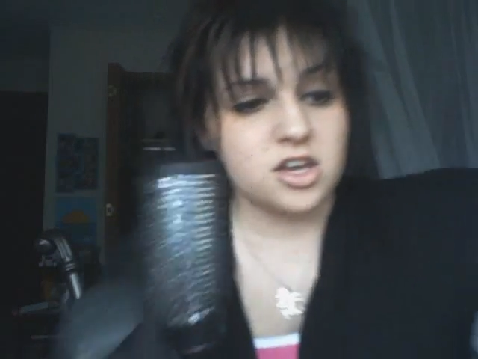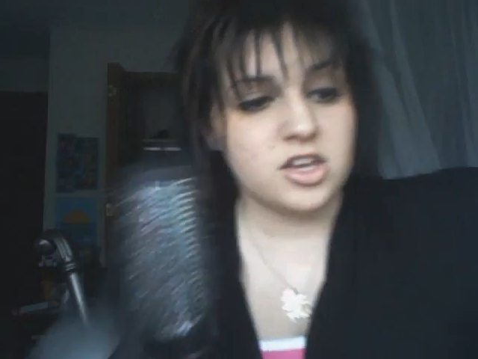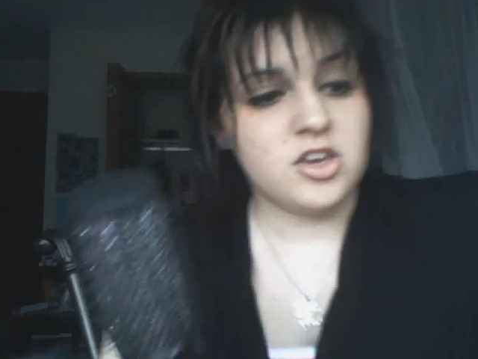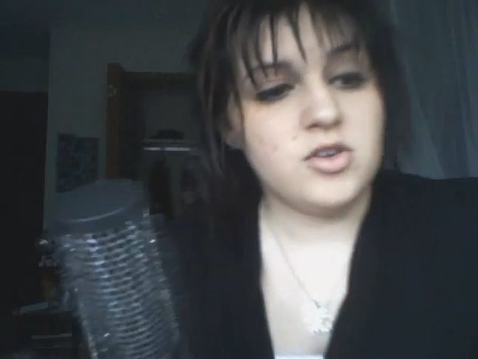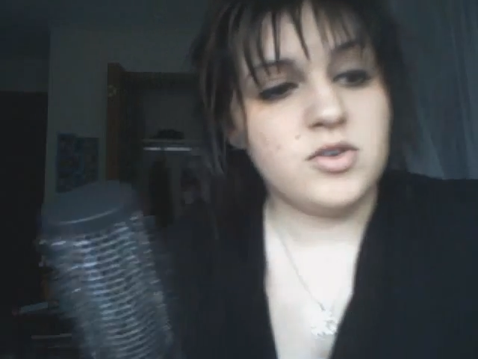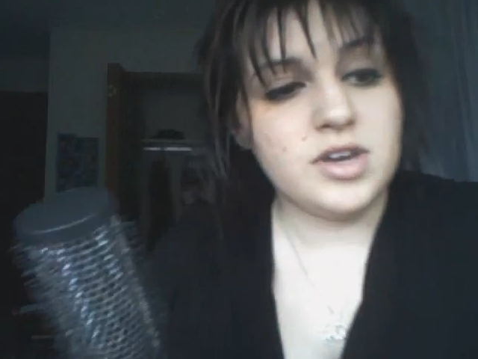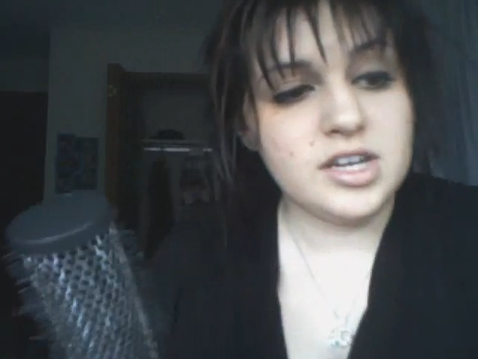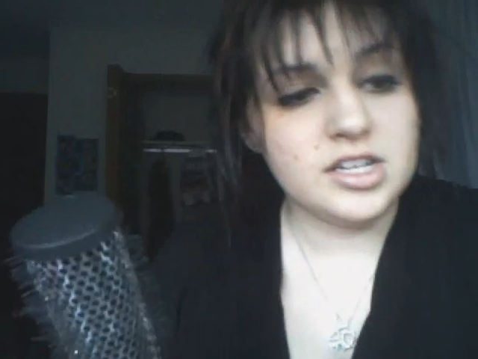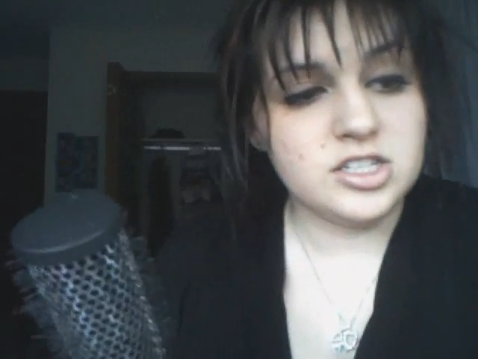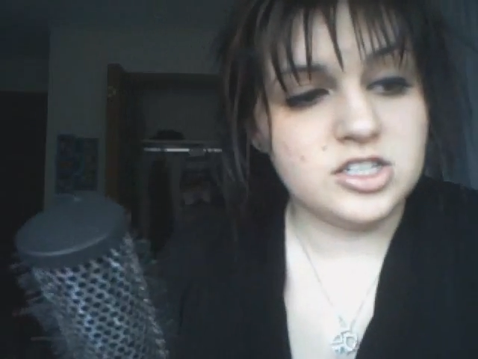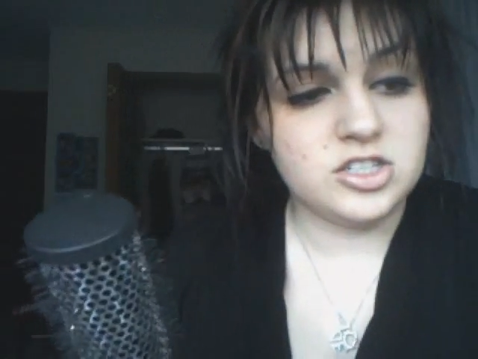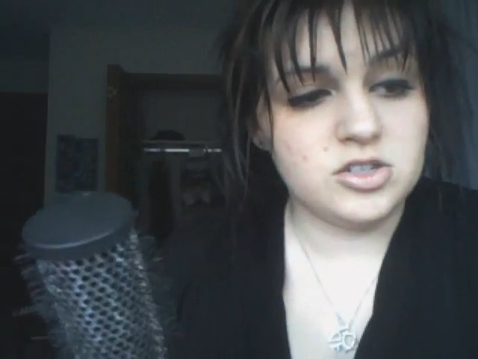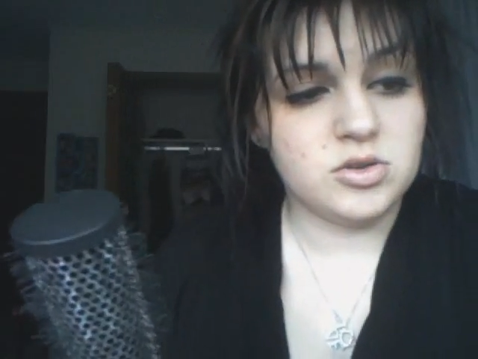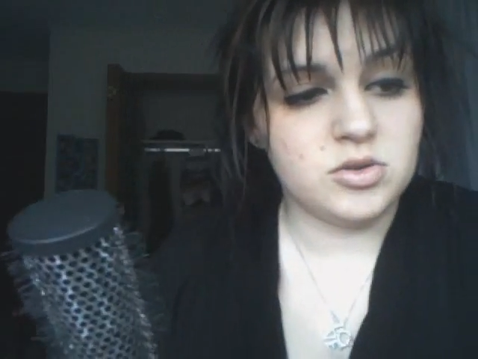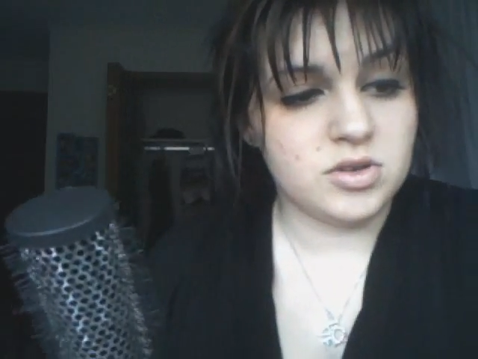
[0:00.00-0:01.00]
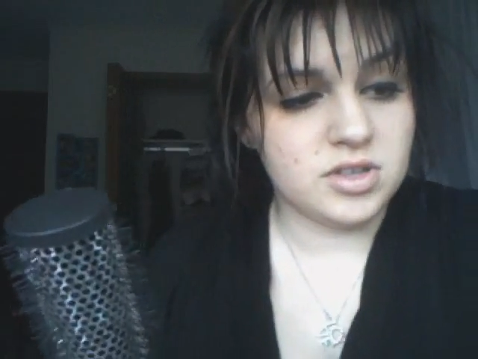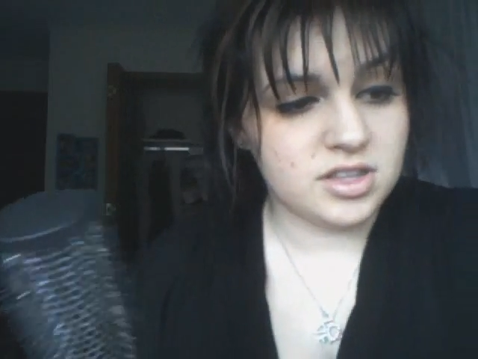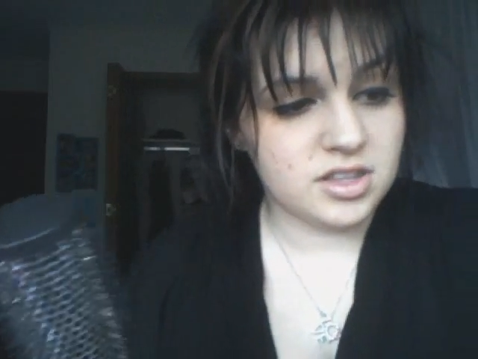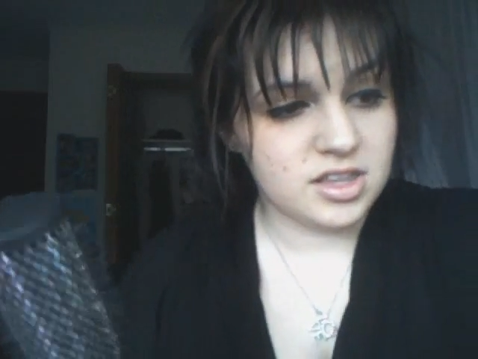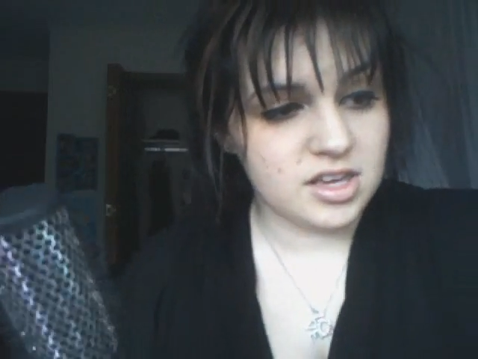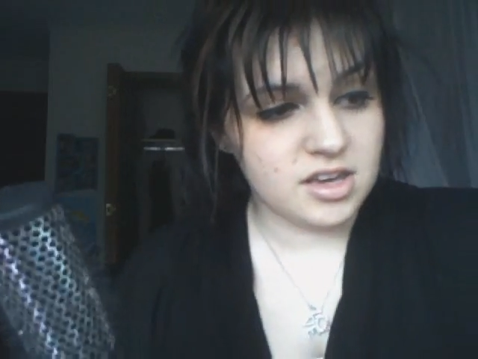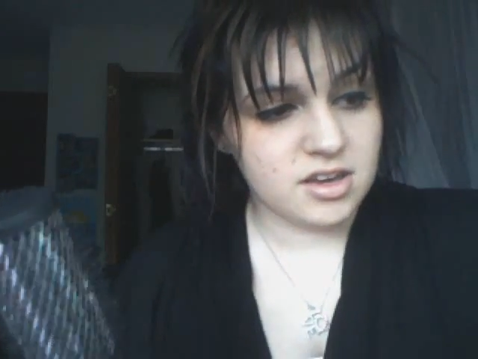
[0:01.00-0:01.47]
You can do
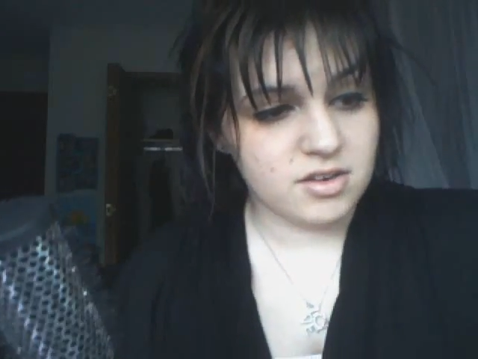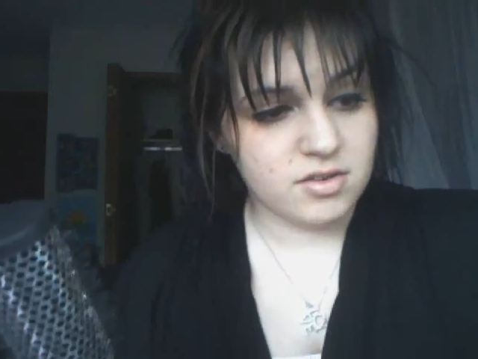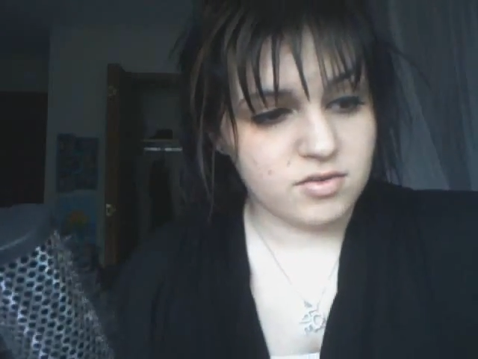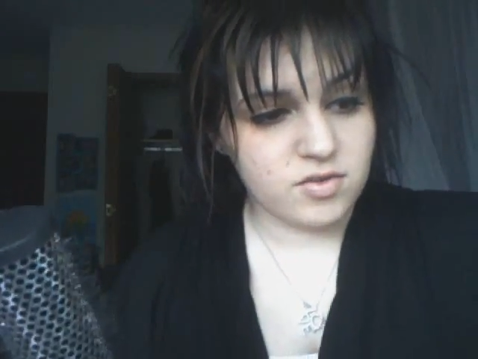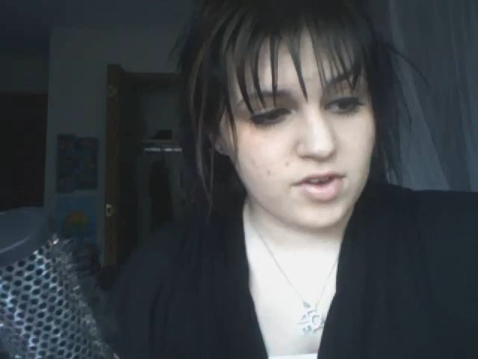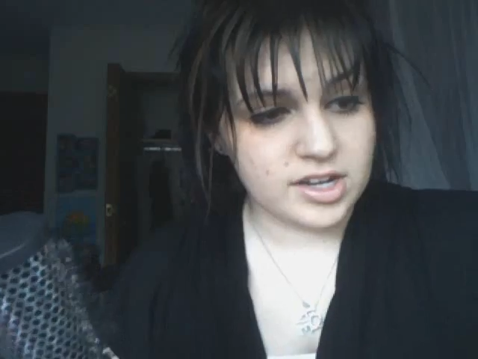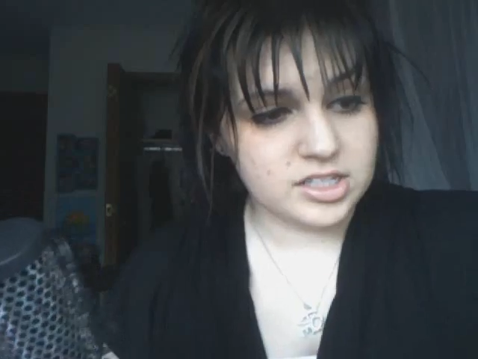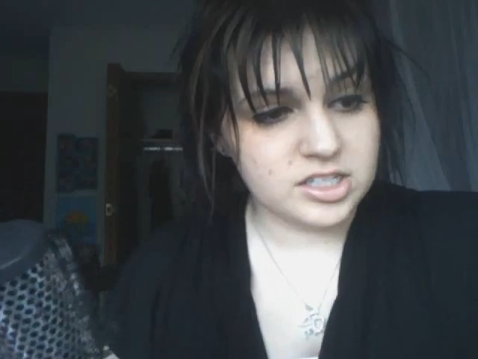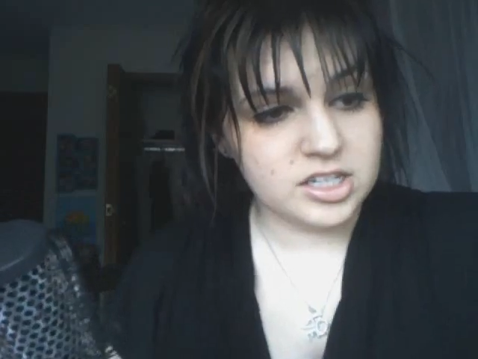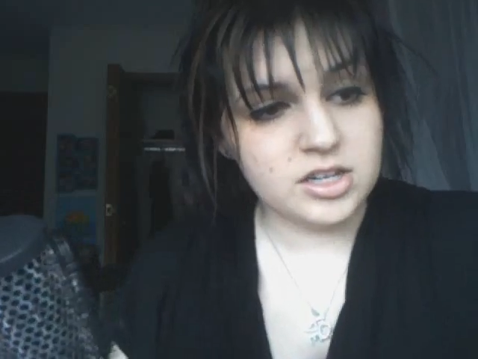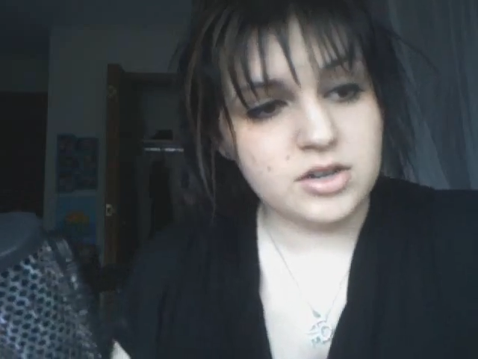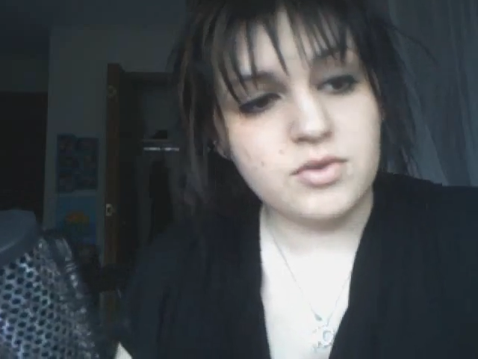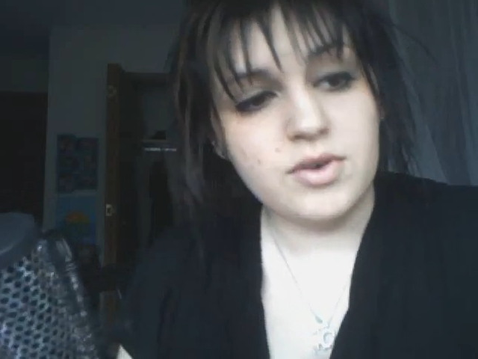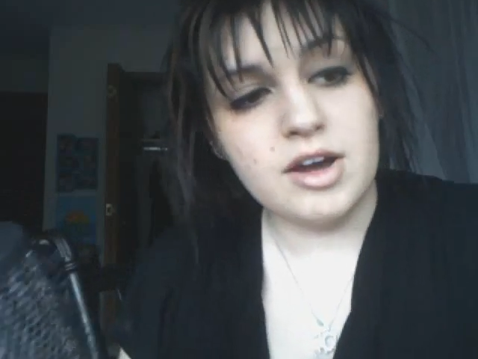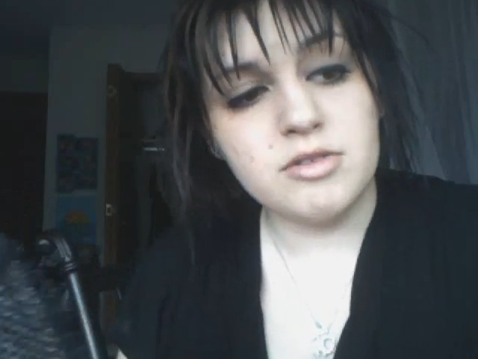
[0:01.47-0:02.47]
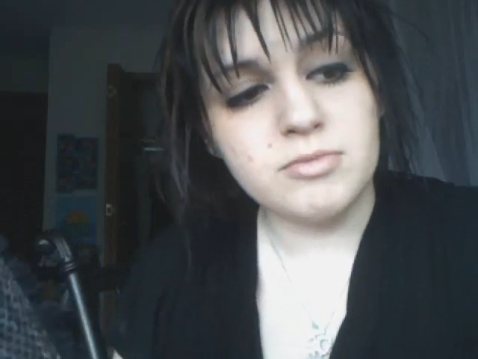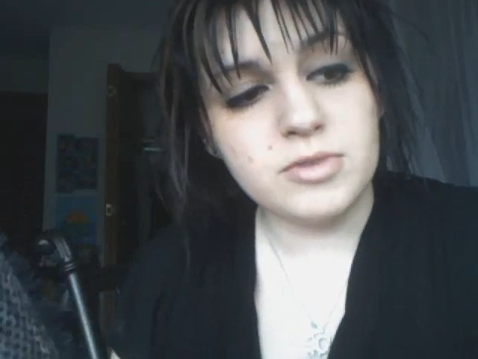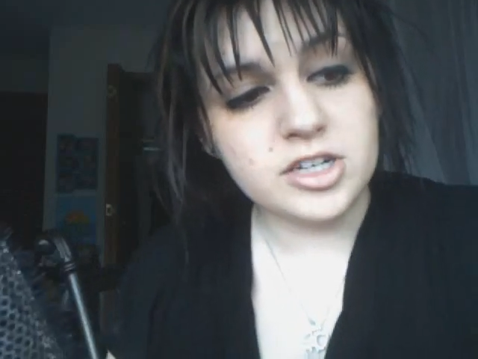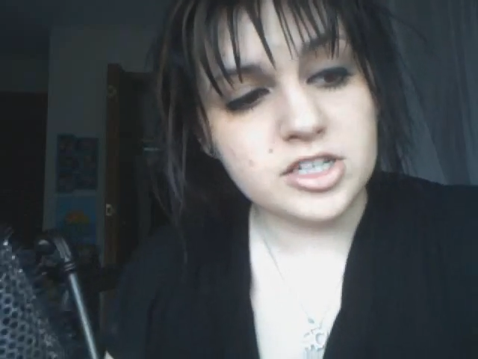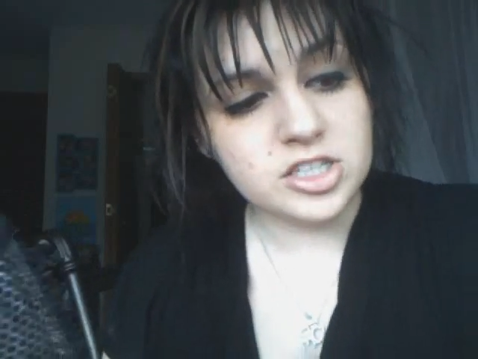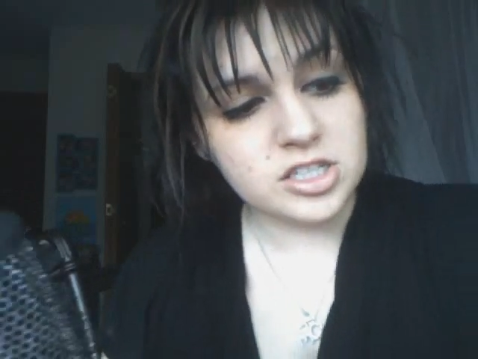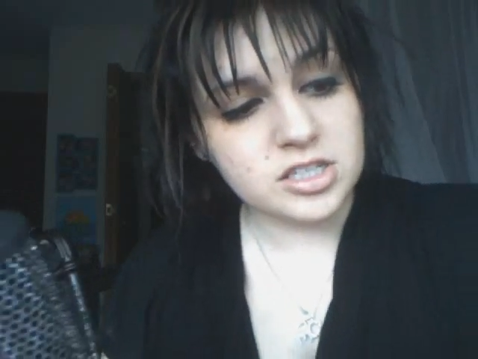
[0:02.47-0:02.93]
the vented round
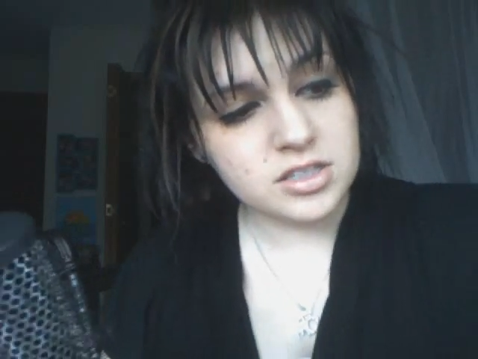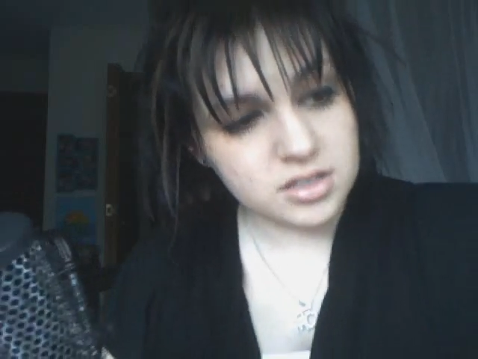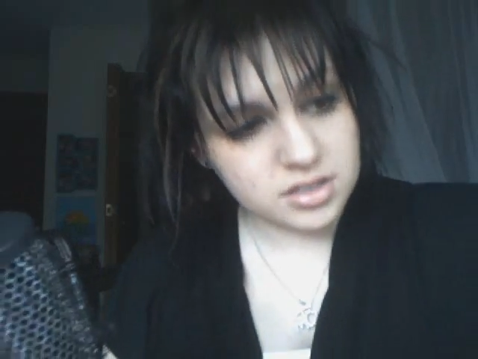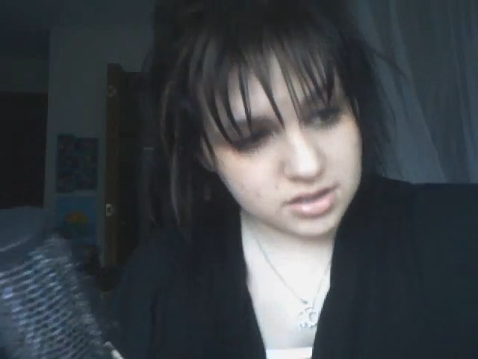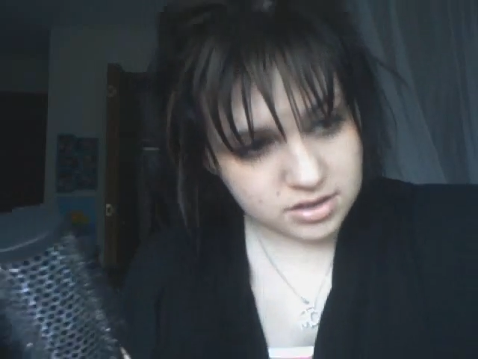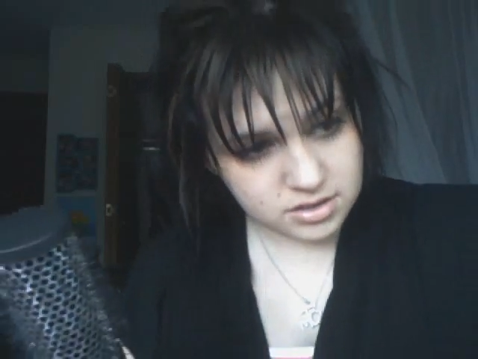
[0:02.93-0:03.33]
brushes.